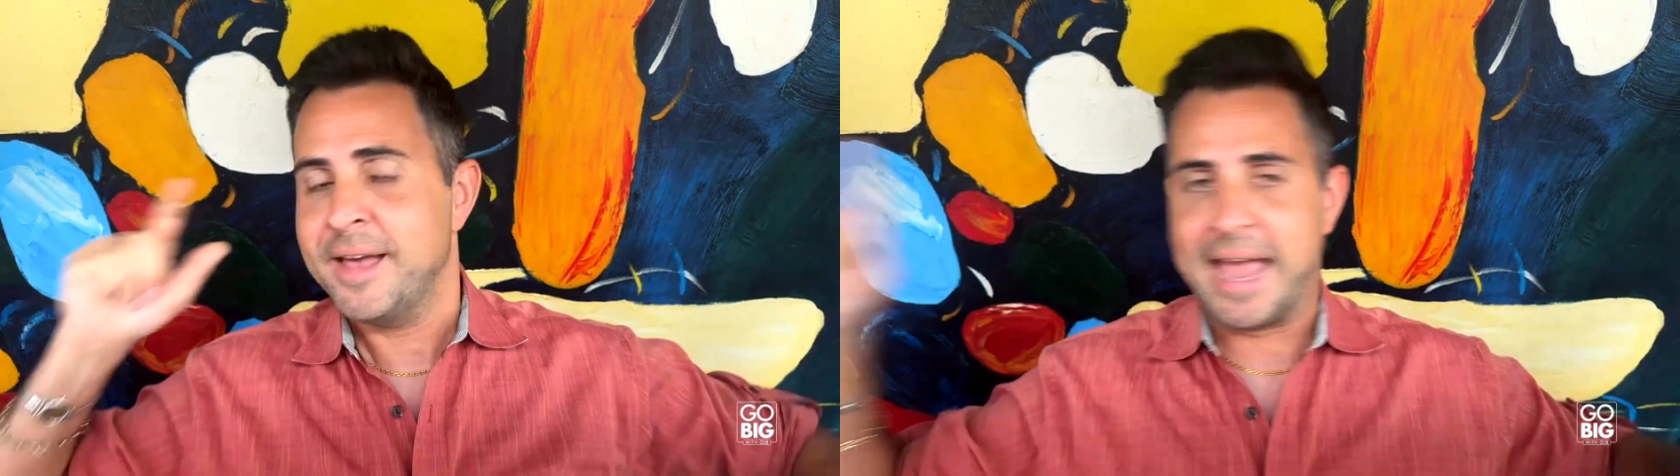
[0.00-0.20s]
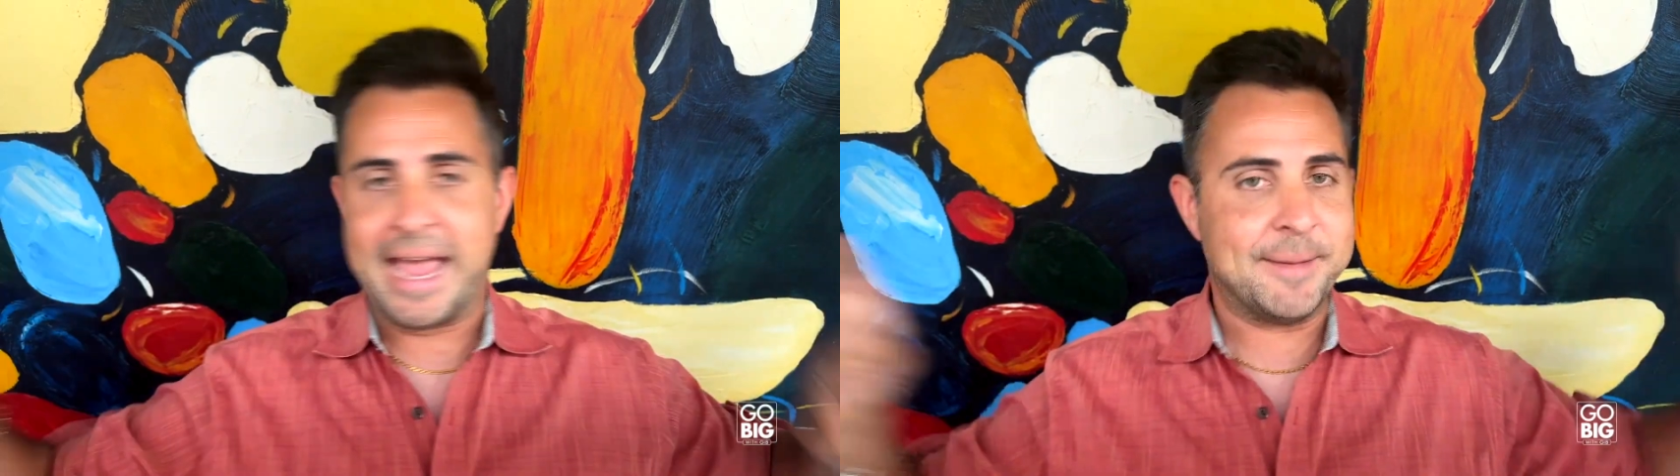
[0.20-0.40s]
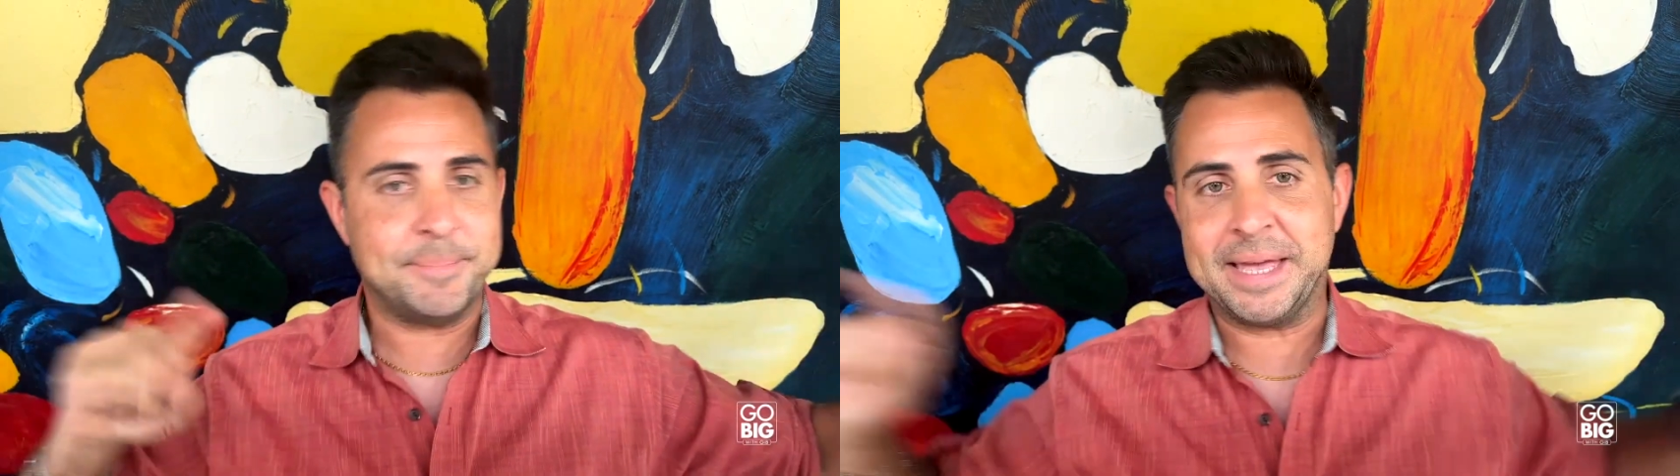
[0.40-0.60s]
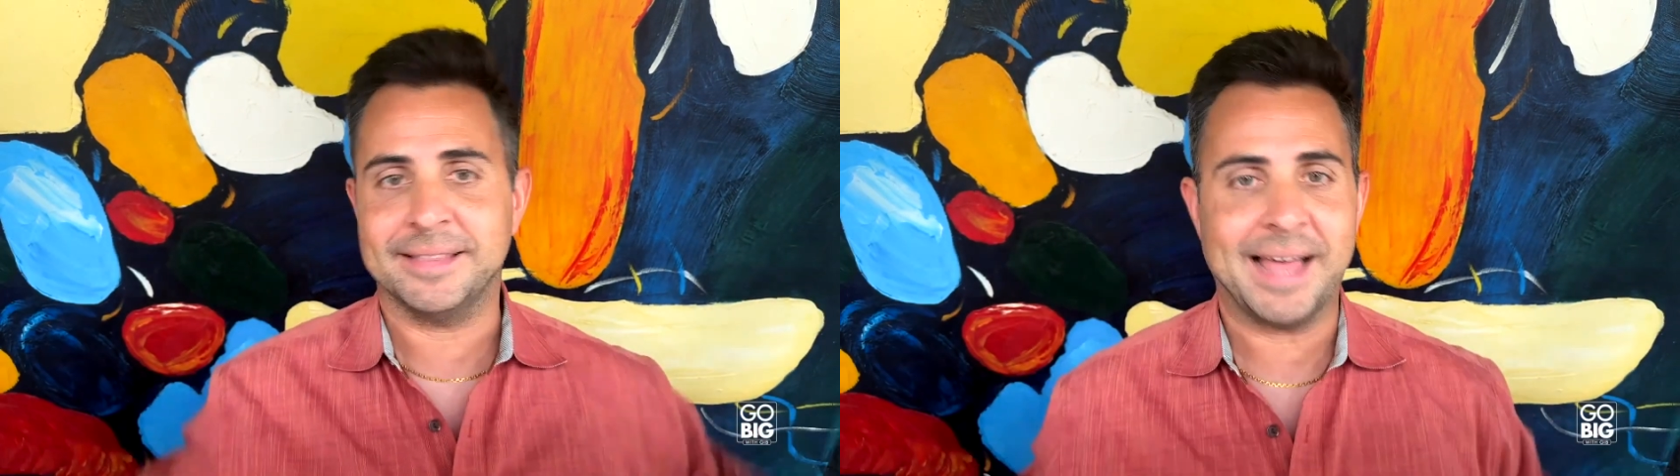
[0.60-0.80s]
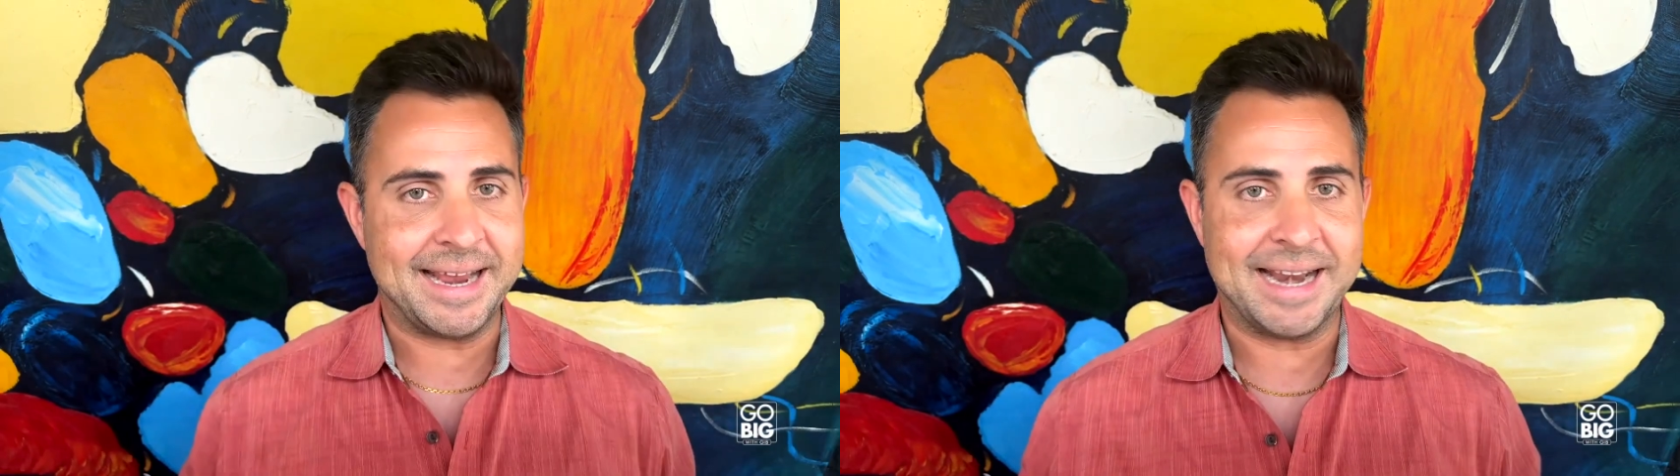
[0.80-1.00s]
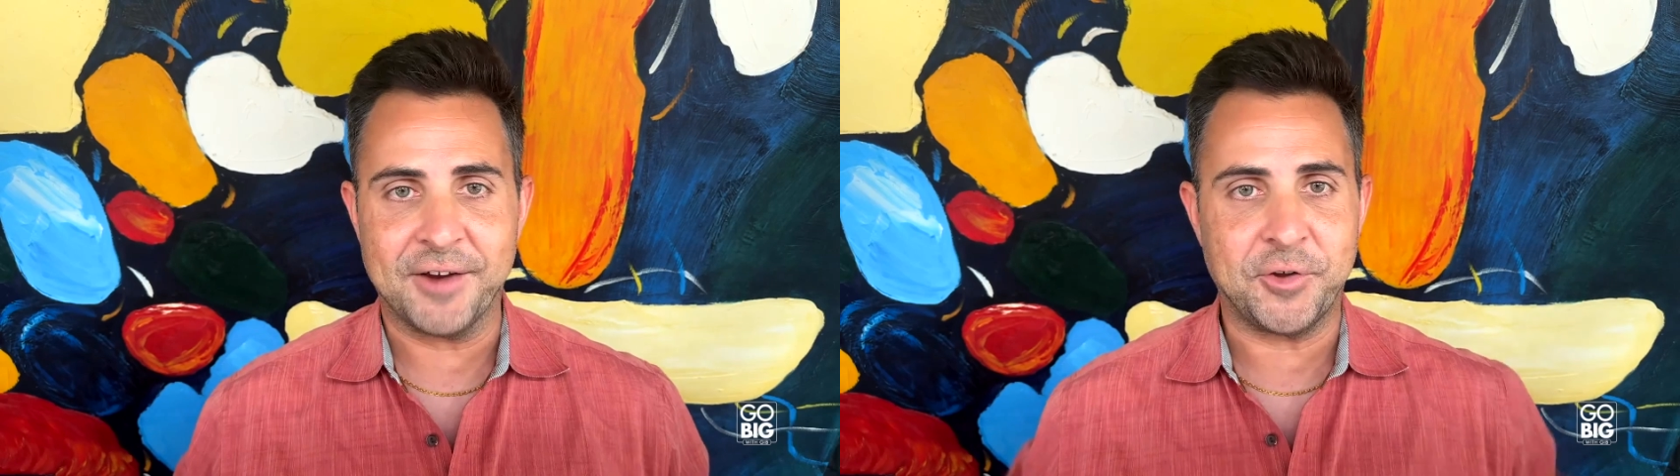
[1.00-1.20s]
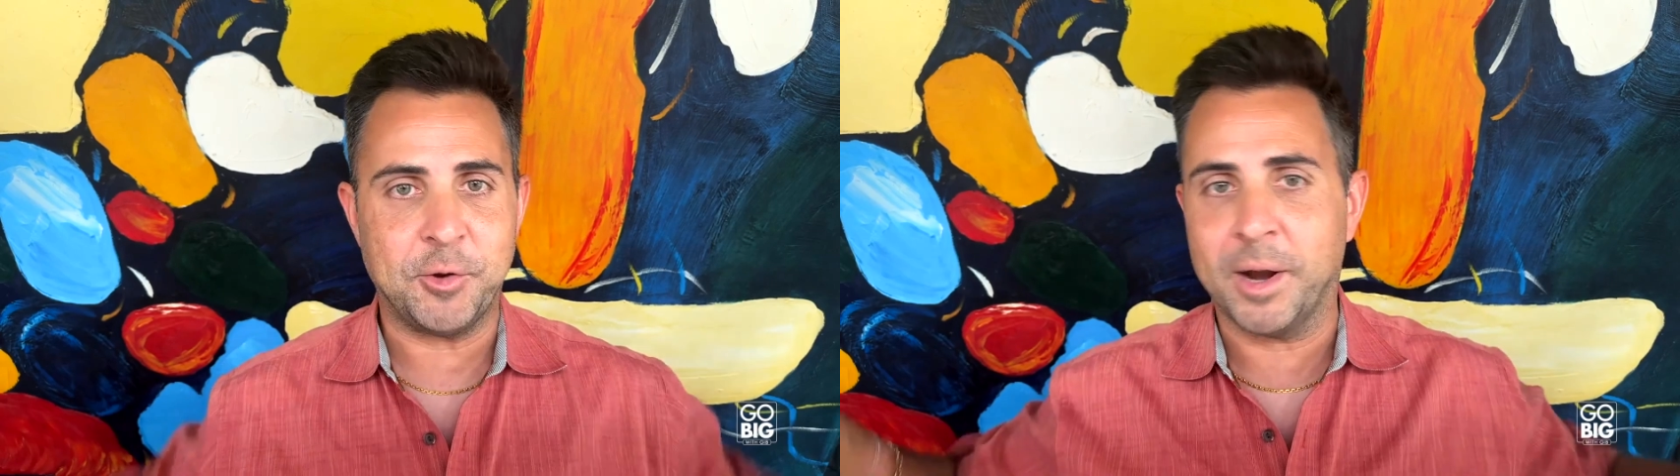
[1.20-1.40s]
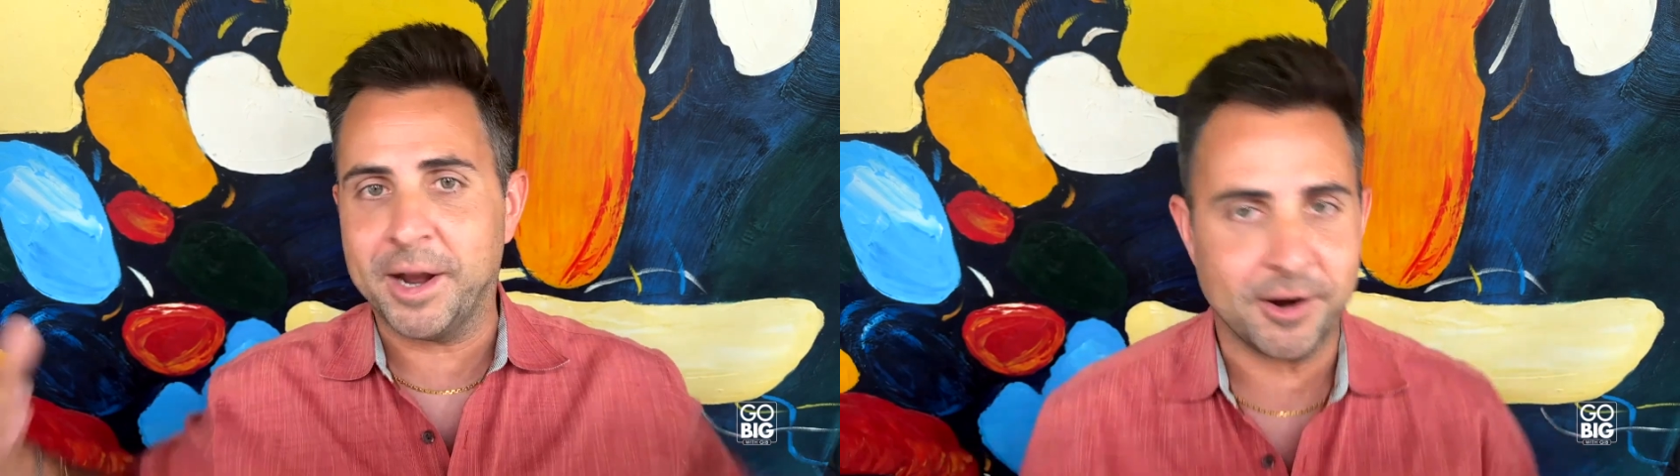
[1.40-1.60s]
ambient light
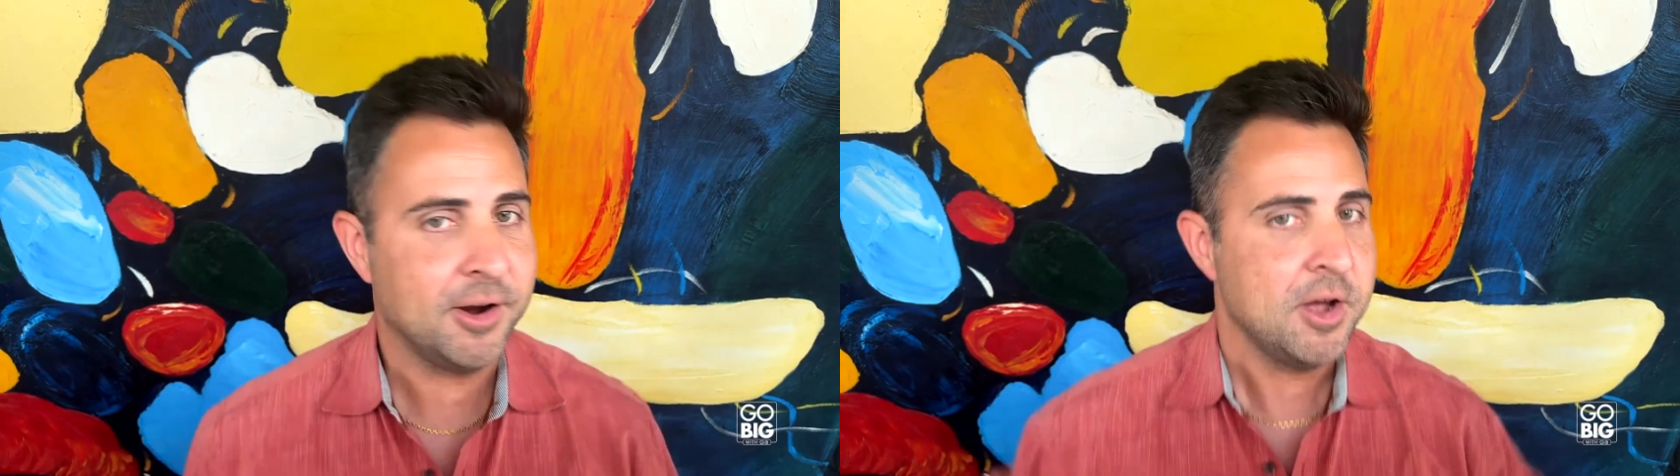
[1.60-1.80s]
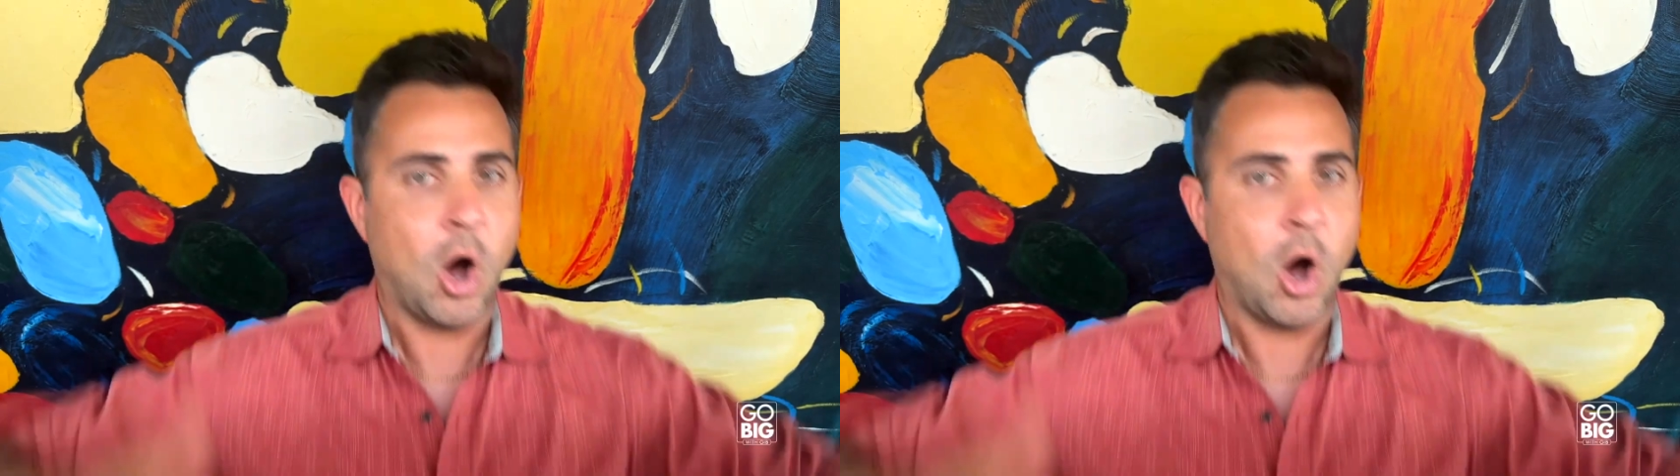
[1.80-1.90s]
everywhere,